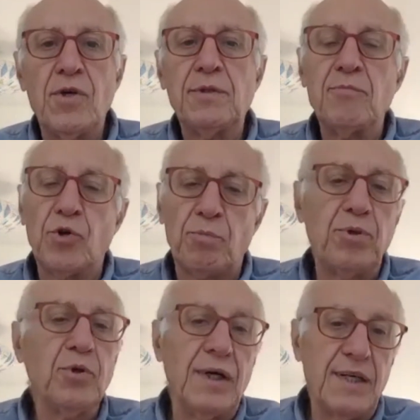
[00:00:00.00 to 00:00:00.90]
bit more
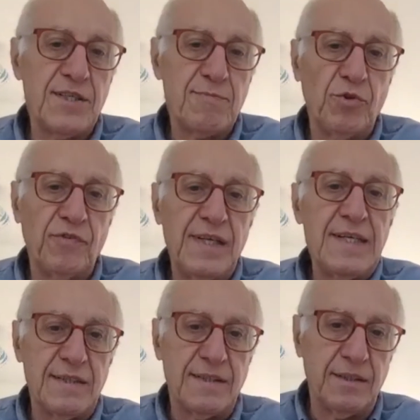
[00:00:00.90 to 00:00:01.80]
pluralism of
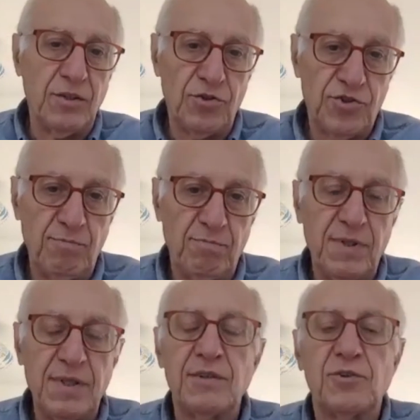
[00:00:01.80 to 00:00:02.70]
elite, not
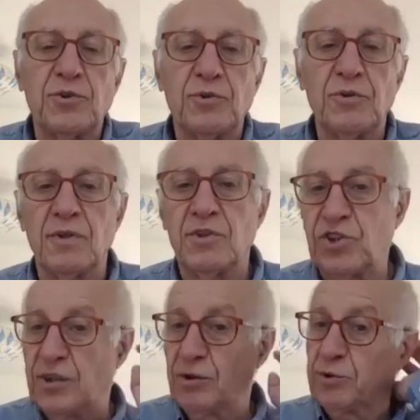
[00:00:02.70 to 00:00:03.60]
simply
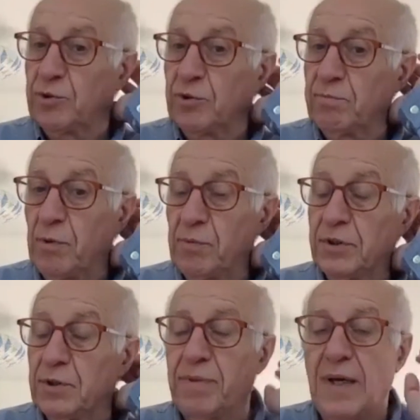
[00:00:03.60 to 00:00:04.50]
channeled through
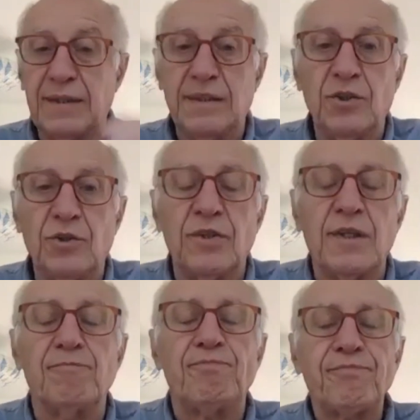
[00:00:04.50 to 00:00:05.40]
probably the party
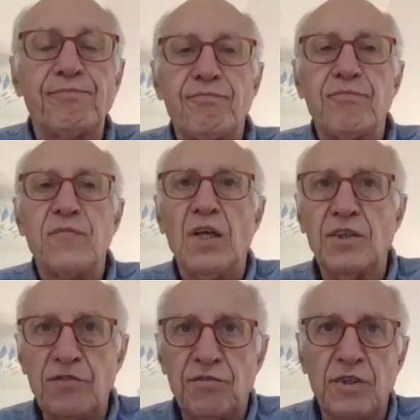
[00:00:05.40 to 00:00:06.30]
or
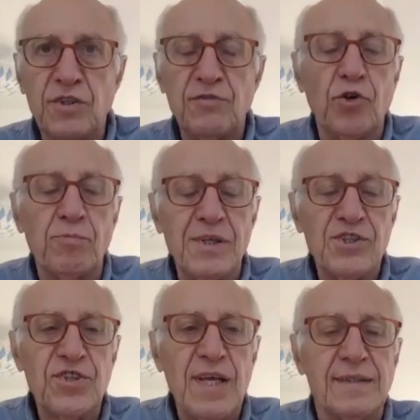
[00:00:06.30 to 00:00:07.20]
the formal
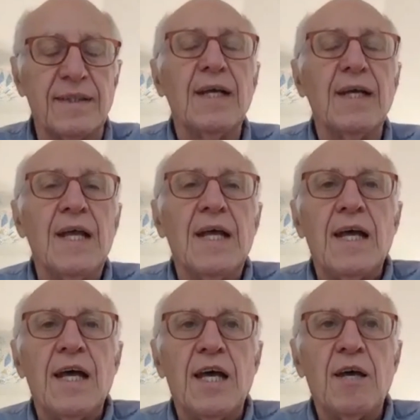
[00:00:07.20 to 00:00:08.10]
state.
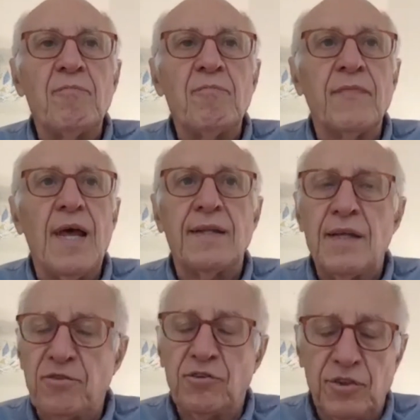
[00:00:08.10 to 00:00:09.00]
And
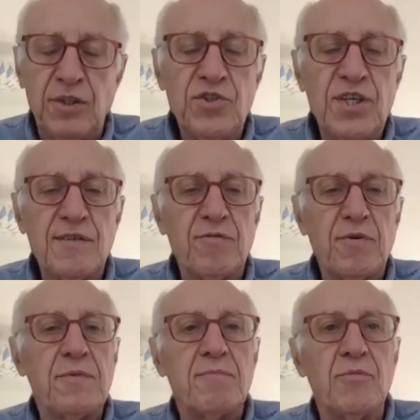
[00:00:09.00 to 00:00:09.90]
therefore, can you say
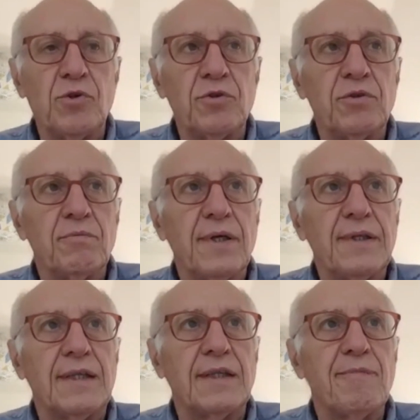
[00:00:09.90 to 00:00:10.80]
something a bit more about
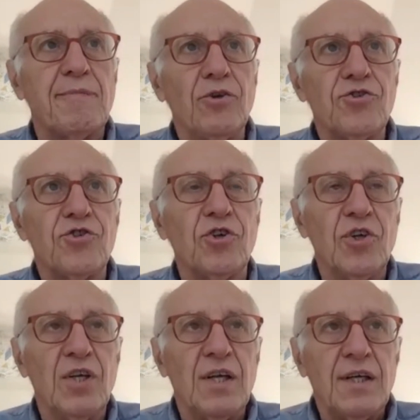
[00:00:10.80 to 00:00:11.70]
that? But also,
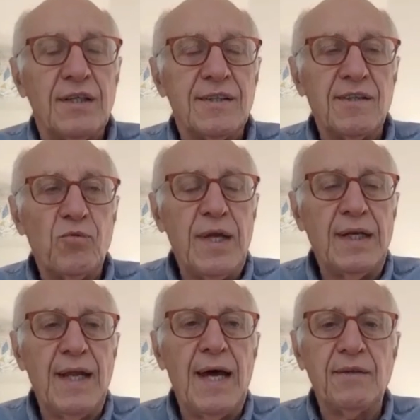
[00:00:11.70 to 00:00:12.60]
in some way,
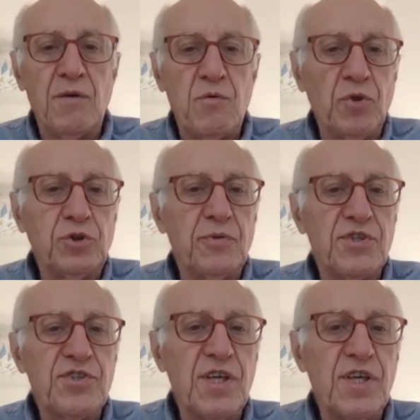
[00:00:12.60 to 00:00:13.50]
in line with what you were
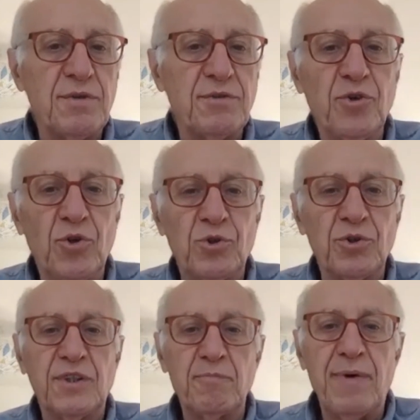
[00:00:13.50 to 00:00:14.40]
saying
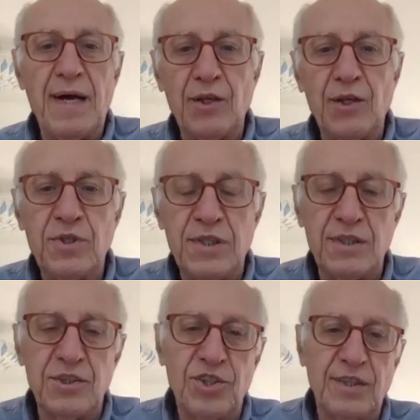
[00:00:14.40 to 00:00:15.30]
before, that by
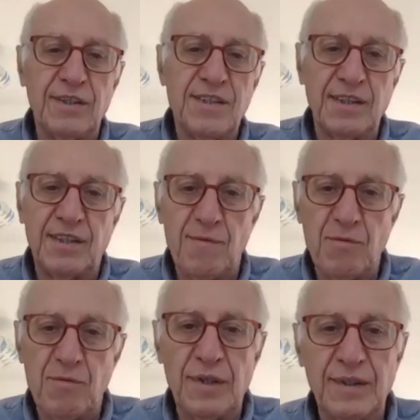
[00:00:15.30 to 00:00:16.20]
looking at China,
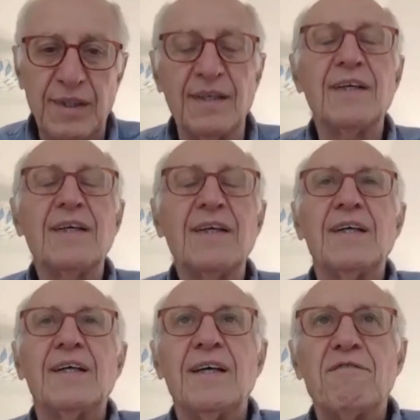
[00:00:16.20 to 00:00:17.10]
sometimes one
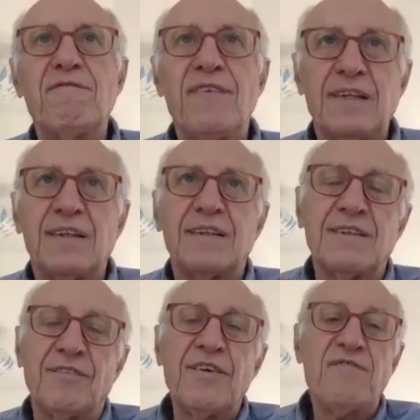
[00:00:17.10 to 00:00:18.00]

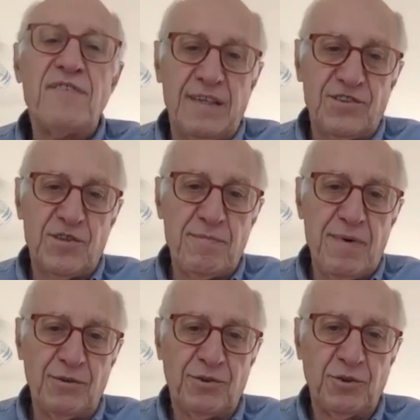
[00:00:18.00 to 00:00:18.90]
rethinks
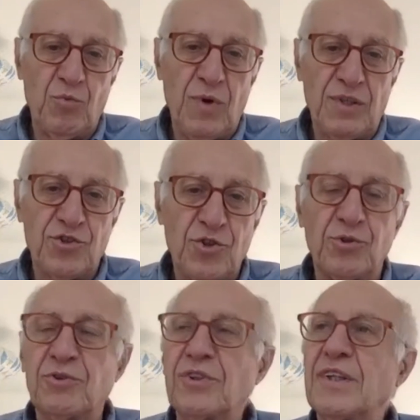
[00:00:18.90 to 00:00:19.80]
about one's
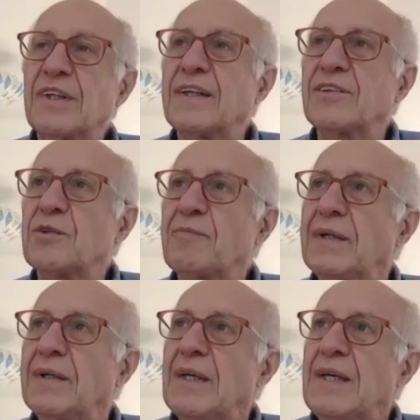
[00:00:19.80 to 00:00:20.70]
own country.
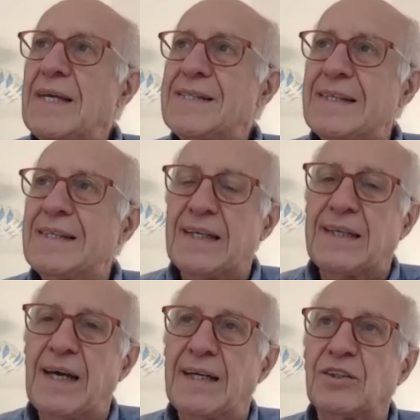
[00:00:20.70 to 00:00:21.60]
But isn't there
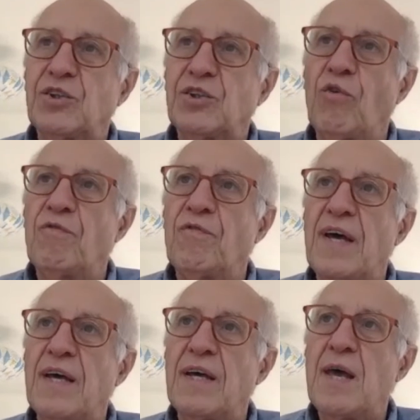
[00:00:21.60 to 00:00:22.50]
kind of
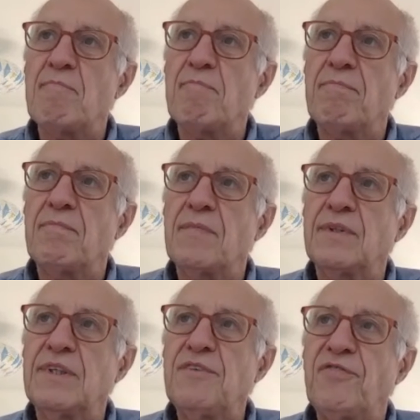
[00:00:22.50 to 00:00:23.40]

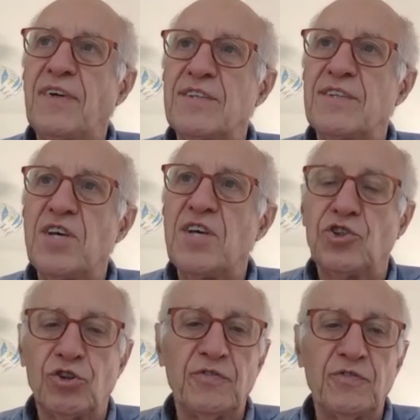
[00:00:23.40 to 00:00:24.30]

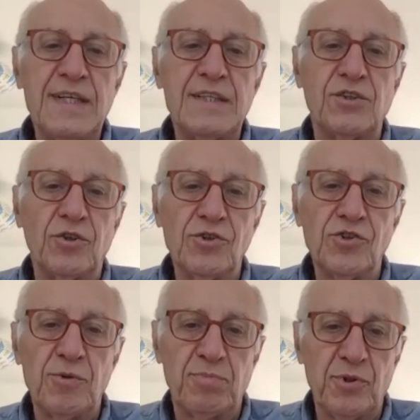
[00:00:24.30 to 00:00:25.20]
differentiation of elite
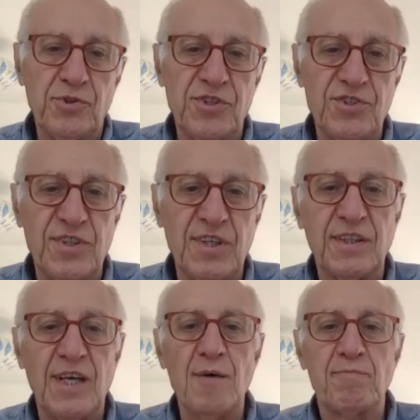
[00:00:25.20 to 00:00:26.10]
also a process that
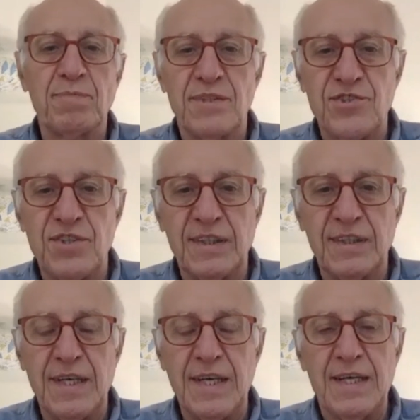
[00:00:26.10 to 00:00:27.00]
happens
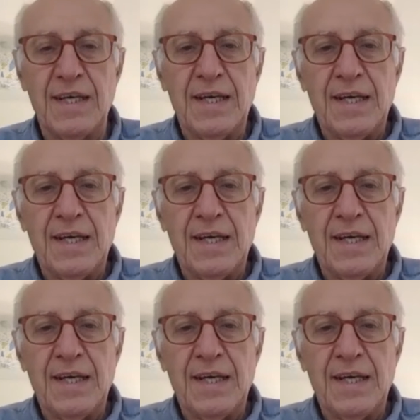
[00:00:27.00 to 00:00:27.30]
in the